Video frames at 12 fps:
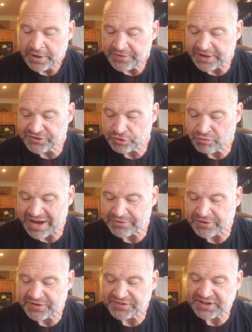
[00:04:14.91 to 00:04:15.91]
They
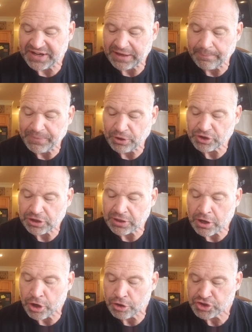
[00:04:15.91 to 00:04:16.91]
surrounded the city and
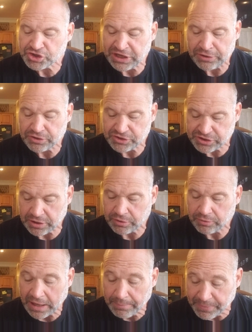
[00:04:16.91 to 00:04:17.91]

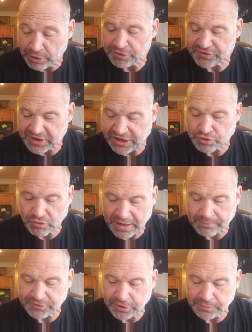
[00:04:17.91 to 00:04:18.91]
built siege
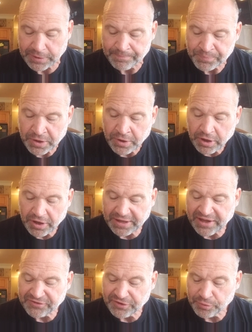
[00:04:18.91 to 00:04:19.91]
ramps,
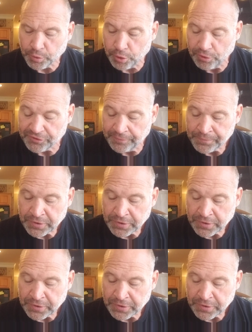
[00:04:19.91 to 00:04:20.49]
against its walls.